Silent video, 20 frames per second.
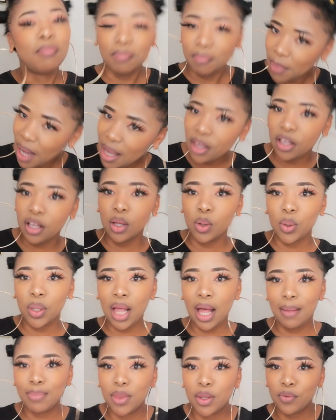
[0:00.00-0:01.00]
Michael
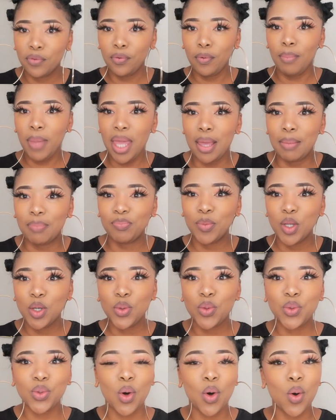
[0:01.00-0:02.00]
came through for me.
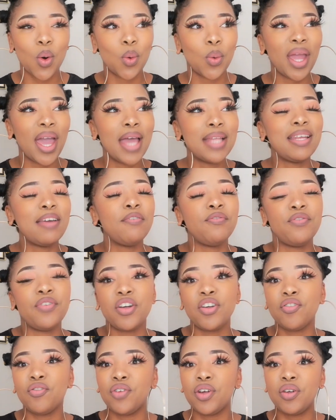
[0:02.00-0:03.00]
So we had a
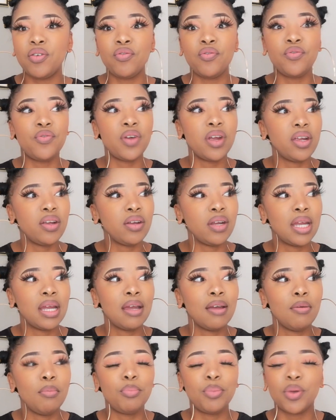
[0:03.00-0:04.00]
very, very, very
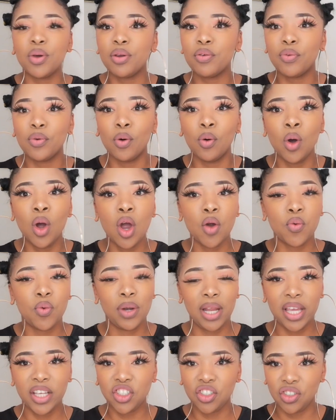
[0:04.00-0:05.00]
beautiful
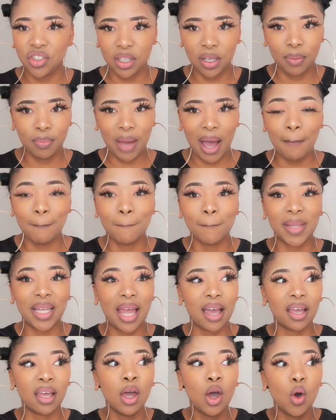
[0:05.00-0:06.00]
relationship.
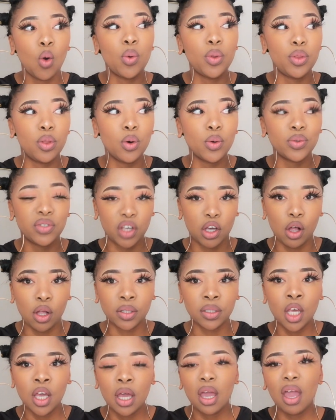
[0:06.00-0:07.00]
Like with those
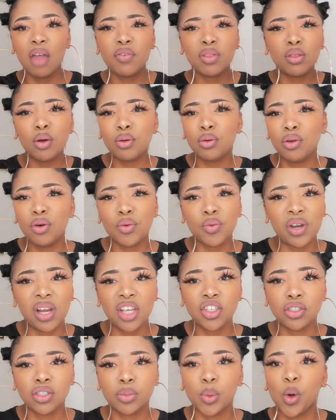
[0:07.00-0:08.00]
girls. Even though
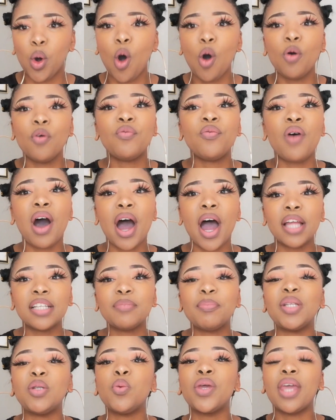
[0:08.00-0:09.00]
relationship, we all fight,
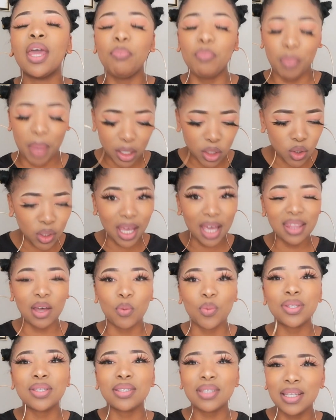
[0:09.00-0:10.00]
but we get back together.
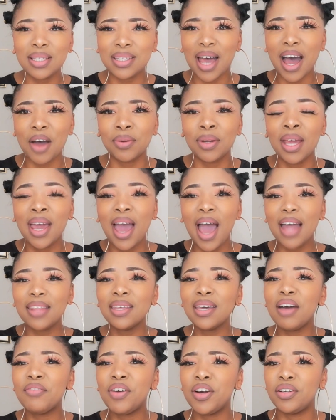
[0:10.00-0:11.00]
We'd sit down. I
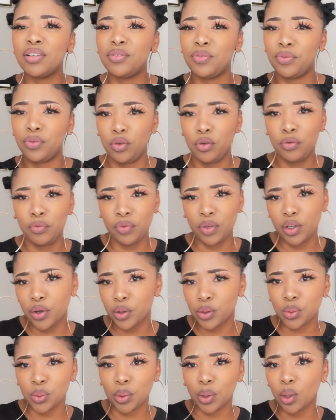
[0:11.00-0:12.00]
think I've had a few
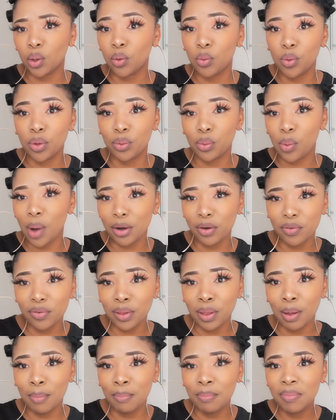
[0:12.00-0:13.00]
videos with one of
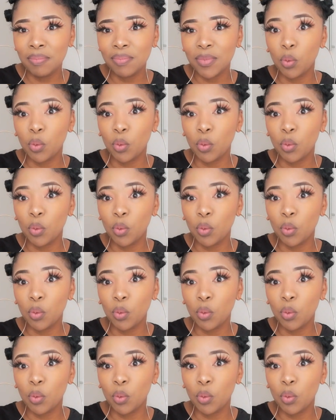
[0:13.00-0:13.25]
them,